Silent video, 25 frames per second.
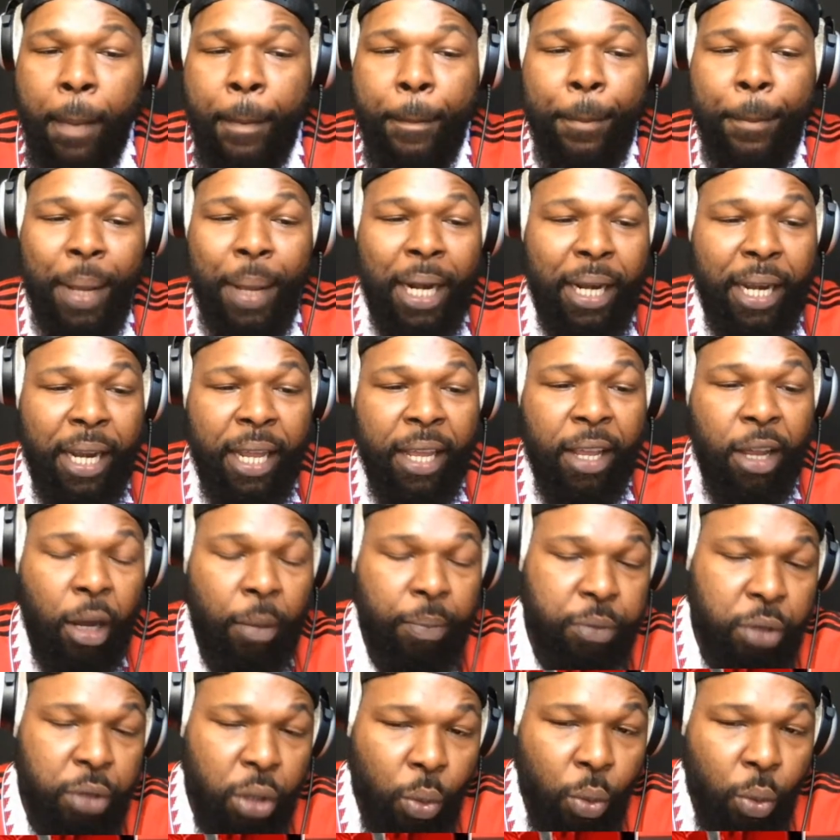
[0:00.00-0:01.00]
building
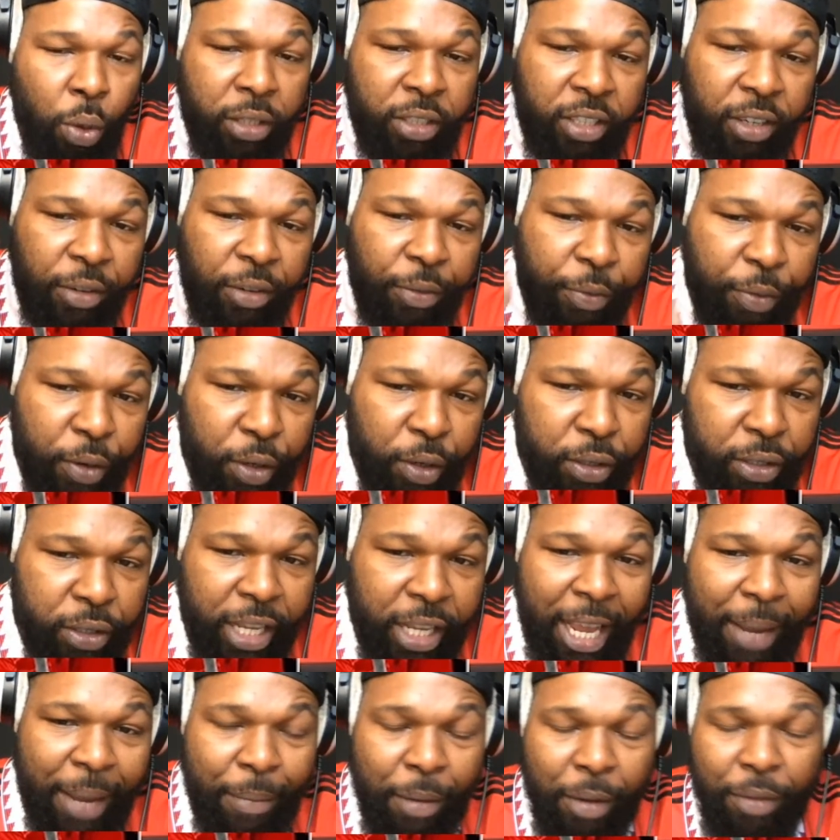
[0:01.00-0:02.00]
up towards the first
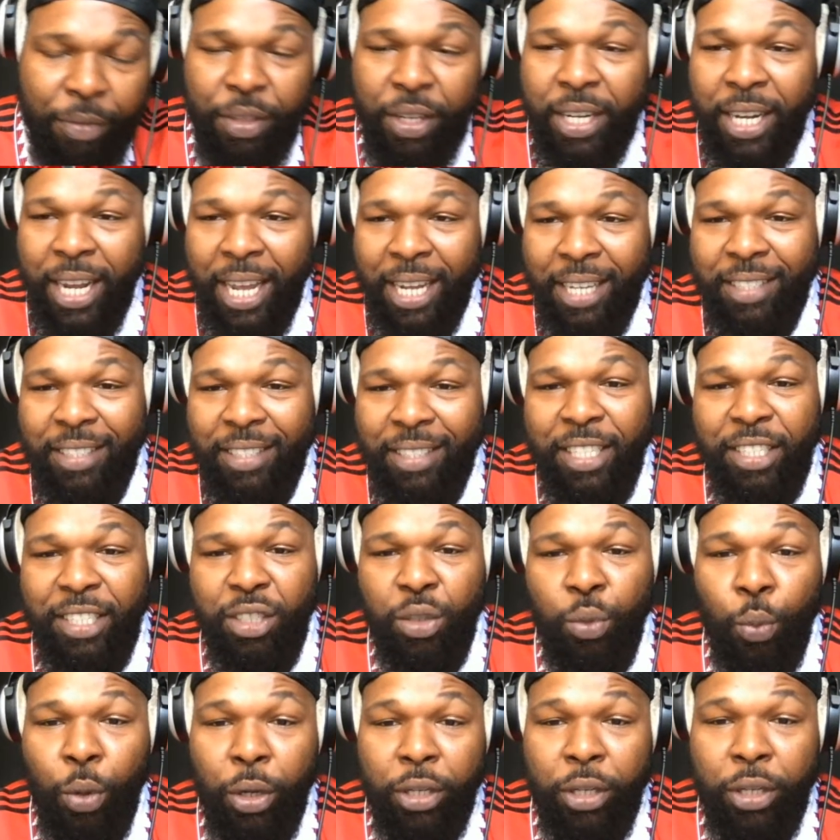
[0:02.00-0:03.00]
game of the next
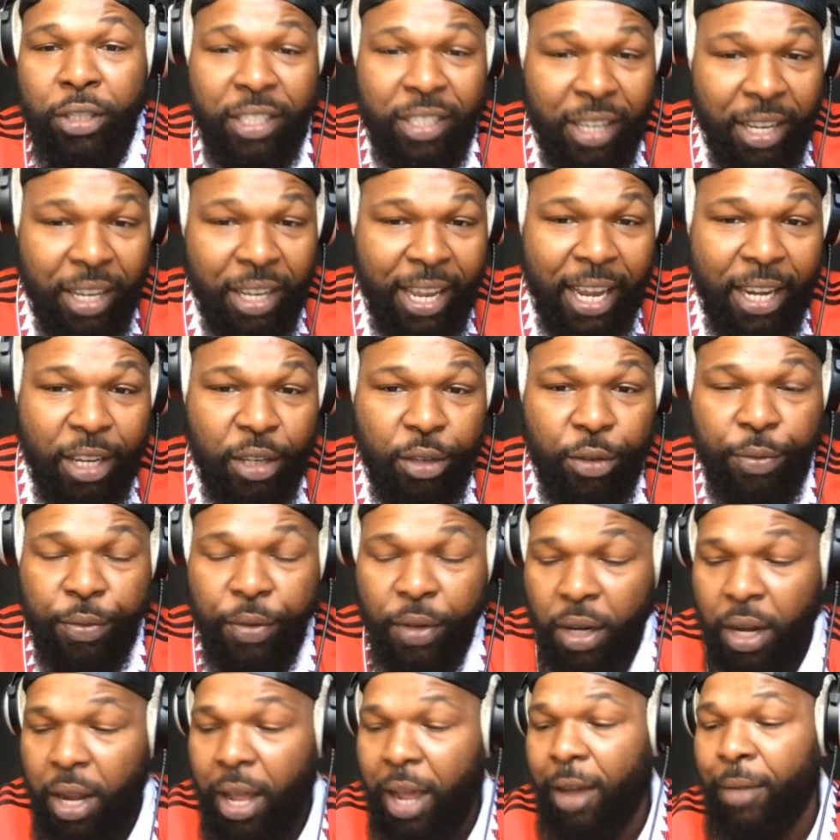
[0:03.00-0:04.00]
season, which is against
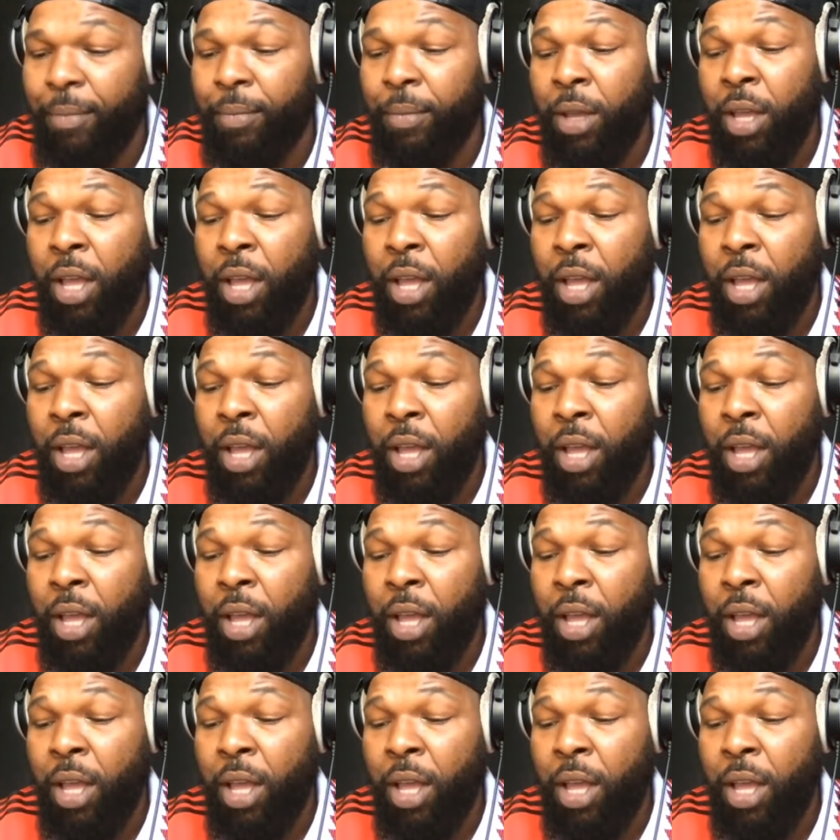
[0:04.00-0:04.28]
Fulham.